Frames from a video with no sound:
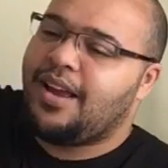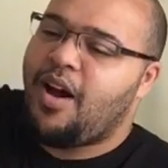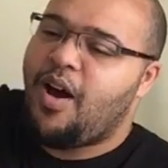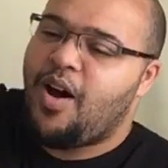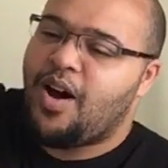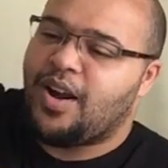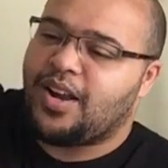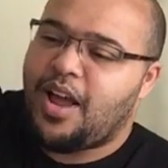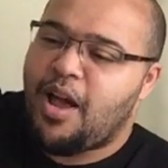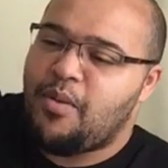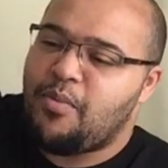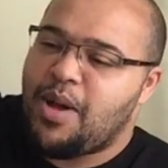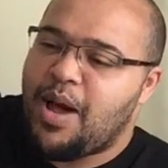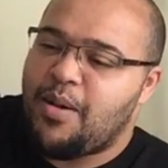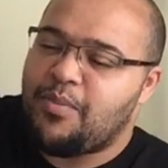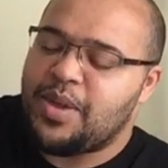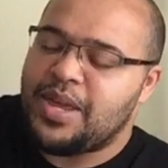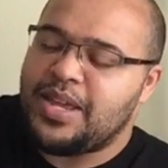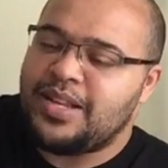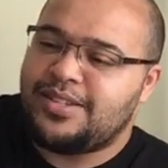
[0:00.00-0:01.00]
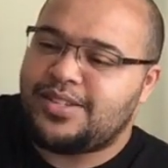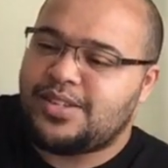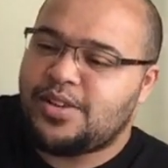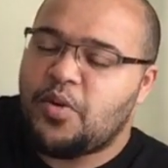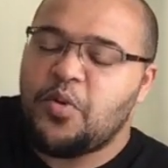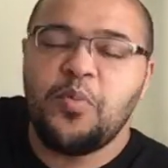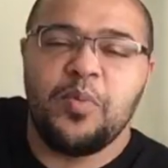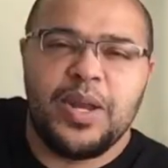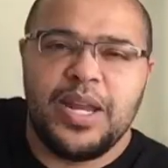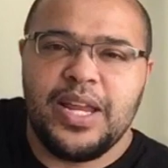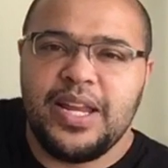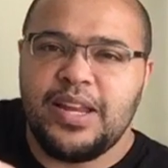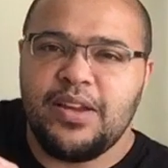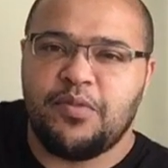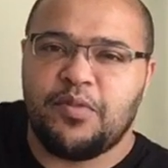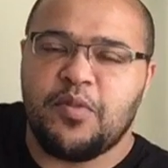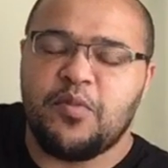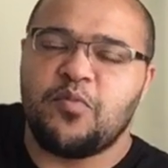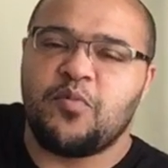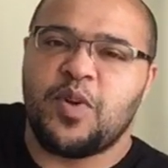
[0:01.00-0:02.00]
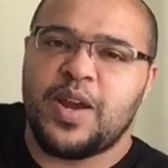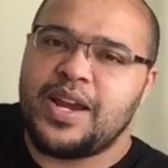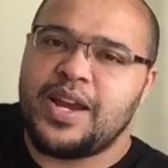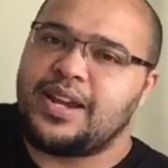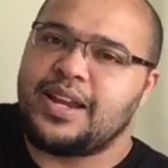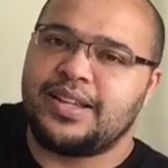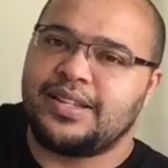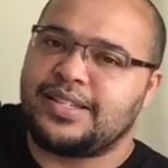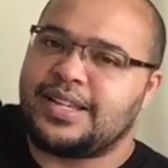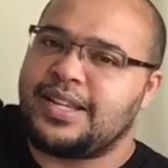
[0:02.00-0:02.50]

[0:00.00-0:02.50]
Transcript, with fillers: card come up in so many different readings